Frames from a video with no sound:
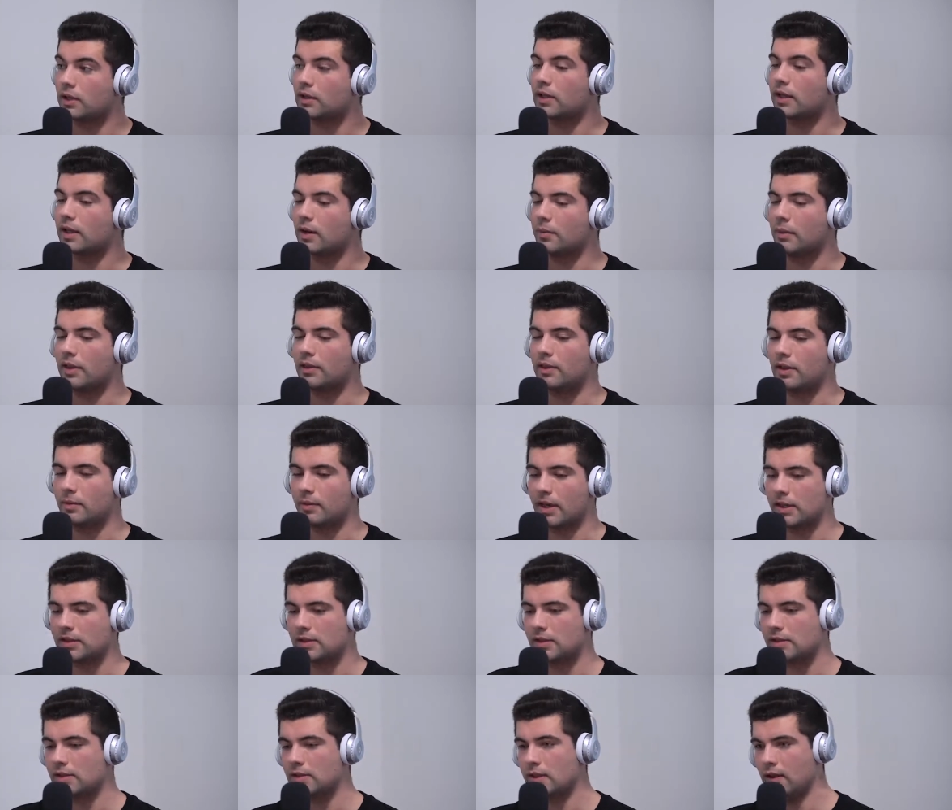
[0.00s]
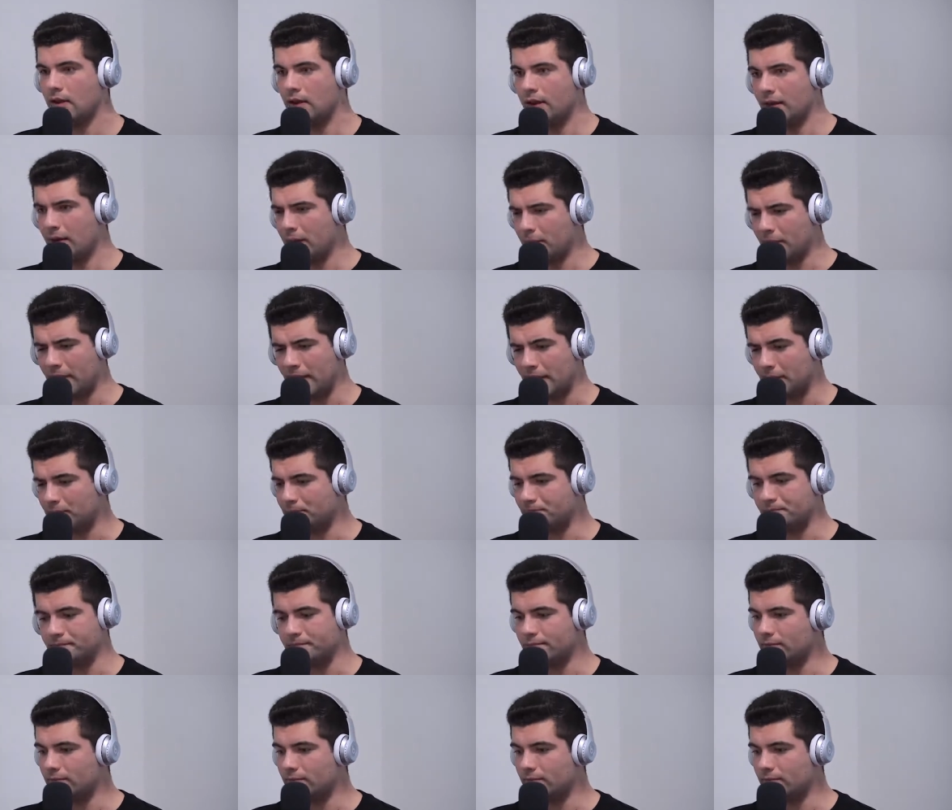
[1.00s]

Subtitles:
on like a monthly basis. But